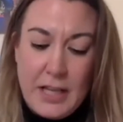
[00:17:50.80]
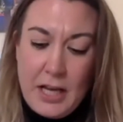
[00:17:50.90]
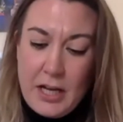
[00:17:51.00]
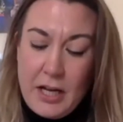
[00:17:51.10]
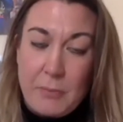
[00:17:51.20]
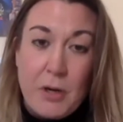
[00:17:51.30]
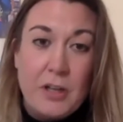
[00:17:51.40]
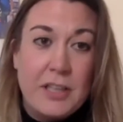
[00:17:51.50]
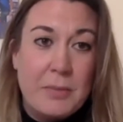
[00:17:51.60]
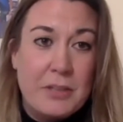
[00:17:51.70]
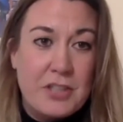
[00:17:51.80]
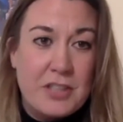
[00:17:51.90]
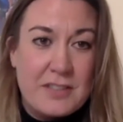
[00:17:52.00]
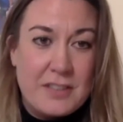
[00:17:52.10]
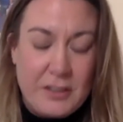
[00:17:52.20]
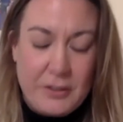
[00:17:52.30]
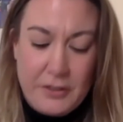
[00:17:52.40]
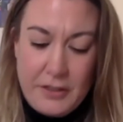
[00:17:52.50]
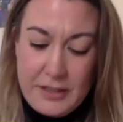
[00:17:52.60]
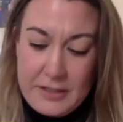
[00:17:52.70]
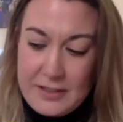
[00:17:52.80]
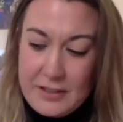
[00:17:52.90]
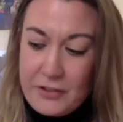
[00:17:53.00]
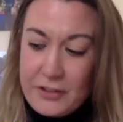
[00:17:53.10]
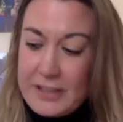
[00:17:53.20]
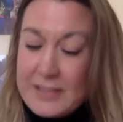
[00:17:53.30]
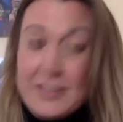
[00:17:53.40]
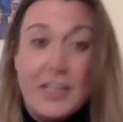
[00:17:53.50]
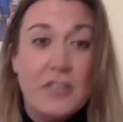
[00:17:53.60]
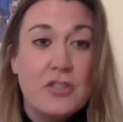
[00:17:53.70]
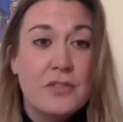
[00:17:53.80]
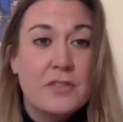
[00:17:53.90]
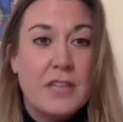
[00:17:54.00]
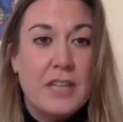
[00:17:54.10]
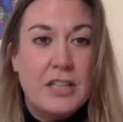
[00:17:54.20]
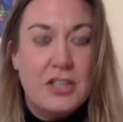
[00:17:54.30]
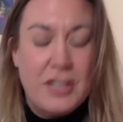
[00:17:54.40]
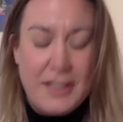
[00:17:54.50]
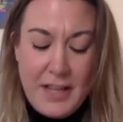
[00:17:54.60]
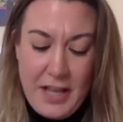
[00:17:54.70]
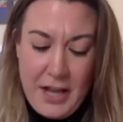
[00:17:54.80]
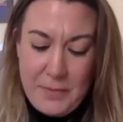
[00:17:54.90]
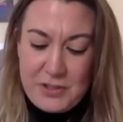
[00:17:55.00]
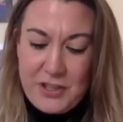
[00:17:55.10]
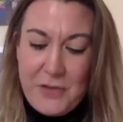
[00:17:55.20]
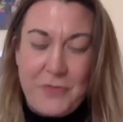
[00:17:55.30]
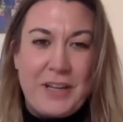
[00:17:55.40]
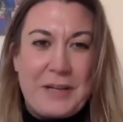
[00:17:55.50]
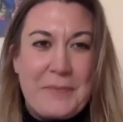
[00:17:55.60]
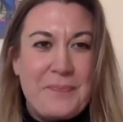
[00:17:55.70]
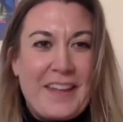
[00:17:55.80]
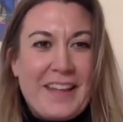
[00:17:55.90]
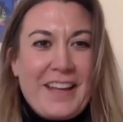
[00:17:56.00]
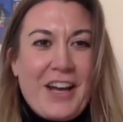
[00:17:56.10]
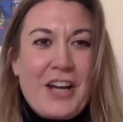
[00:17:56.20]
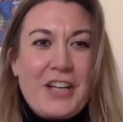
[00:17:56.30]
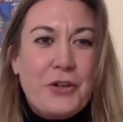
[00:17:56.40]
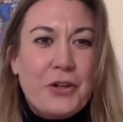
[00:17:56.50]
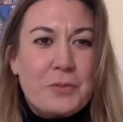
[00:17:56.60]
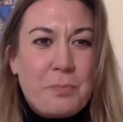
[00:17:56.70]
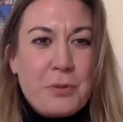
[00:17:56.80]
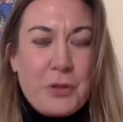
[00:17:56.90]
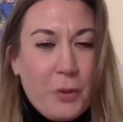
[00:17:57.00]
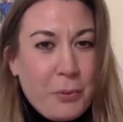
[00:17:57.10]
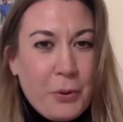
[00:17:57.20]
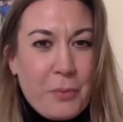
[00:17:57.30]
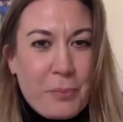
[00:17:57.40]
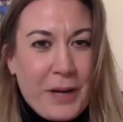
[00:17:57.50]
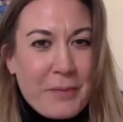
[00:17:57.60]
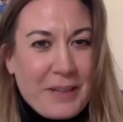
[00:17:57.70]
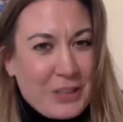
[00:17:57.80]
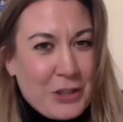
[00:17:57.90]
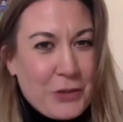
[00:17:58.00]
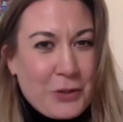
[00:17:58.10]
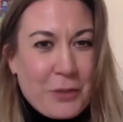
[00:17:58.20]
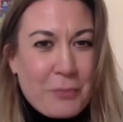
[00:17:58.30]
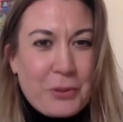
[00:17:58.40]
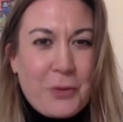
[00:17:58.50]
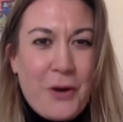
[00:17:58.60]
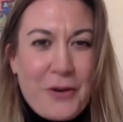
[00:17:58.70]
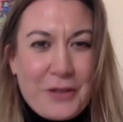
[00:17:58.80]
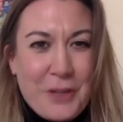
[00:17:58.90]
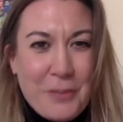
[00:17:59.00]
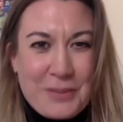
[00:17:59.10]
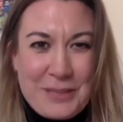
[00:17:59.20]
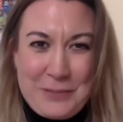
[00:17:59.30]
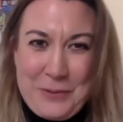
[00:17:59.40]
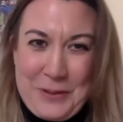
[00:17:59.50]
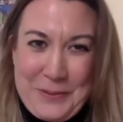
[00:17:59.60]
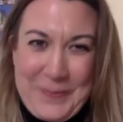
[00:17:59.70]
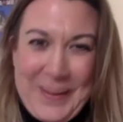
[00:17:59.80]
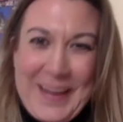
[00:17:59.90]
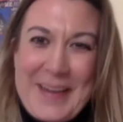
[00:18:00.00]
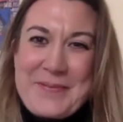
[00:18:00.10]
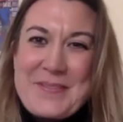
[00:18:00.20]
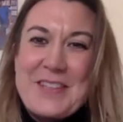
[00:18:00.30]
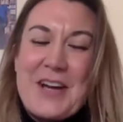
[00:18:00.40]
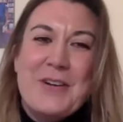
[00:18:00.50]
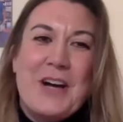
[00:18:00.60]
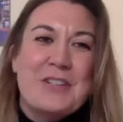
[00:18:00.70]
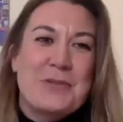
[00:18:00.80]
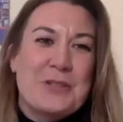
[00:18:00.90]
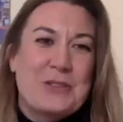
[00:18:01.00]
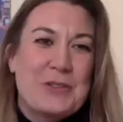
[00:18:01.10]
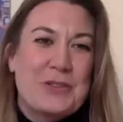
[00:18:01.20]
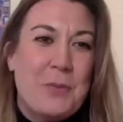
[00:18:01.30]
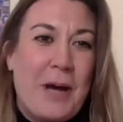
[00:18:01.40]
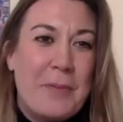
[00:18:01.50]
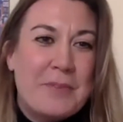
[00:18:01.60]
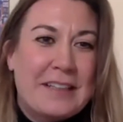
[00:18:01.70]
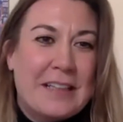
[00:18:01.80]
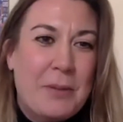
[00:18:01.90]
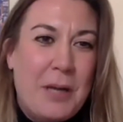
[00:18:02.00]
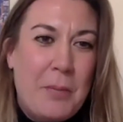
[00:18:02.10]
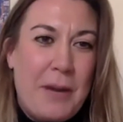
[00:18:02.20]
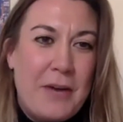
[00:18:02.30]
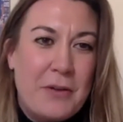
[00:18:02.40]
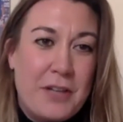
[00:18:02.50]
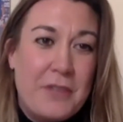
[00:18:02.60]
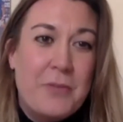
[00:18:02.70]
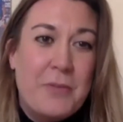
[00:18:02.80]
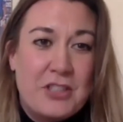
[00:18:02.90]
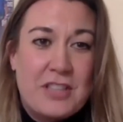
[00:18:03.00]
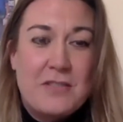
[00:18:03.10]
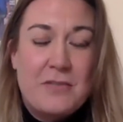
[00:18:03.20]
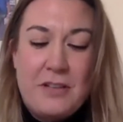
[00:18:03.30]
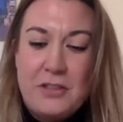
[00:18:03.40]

and market Manchester on the international stage. Sophie, you're not born and bred Mancunian, but you are an adopted one. So I just want to talk to you perhaps a little bit about kind of the Manchester values